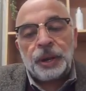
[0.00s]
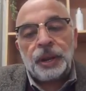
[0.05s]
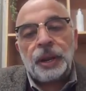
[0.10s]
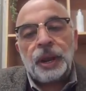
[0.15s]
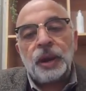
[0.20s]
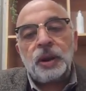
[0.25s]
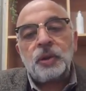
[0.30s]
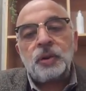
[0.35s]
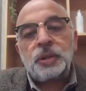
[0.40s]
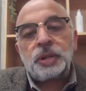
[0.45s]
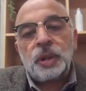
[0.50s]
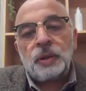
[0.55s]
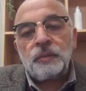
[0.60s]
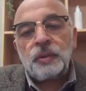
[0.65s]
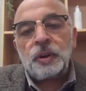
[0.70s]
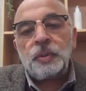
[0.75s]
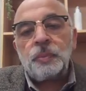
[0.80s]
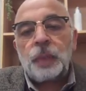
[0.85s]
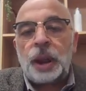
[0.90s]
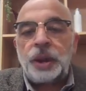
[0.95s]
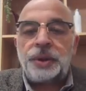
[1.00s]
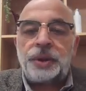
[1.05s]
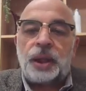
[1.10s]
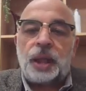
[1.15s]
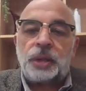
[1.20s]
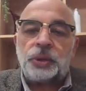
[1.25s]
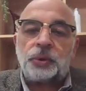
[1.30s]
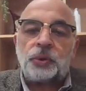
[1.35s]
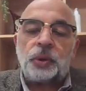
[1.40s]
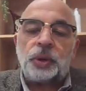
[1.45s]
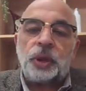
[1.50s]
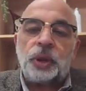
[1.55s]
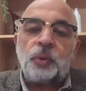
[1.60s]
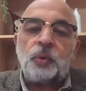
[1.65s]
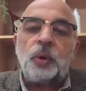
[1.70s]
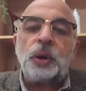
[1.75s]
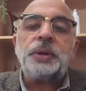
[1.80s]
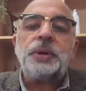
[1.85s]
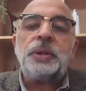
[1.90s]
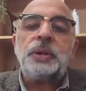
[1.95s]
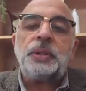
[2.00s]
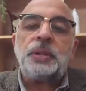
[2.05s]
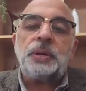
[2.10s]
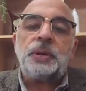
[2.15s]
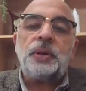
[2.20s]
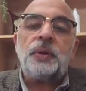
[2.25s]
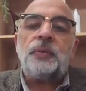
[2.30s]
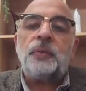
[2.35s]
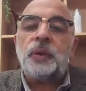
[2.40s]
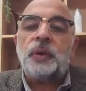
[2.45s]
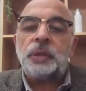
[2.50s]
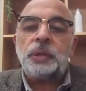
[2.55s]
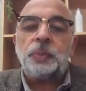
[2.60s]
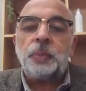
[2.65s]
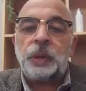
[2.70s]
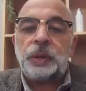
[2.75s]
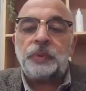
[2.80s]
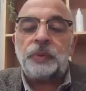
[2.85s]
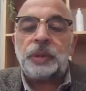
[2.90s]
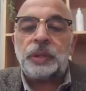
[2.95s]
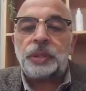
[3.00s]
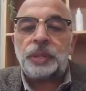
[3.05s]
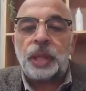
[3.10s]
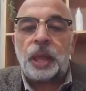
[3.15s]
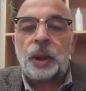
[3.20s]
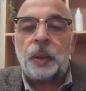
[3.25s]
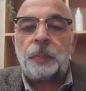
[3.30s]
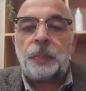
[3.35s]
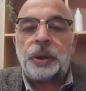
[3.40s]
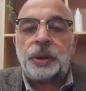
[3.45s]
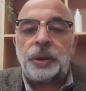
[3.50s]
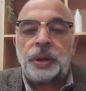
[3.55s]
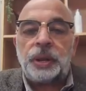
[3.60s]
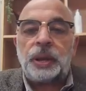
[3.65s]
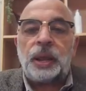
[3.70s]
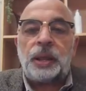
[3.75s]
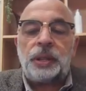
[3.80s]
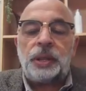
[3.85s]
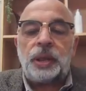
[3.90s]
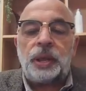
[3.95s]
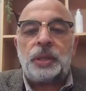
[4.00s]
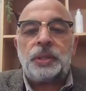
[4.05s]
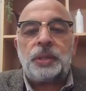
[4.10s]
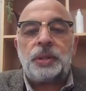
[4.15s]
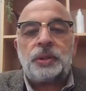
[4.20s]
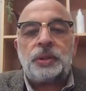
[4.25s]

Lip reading: and someone might ask, okay, what is the difference between therapeutic and the others?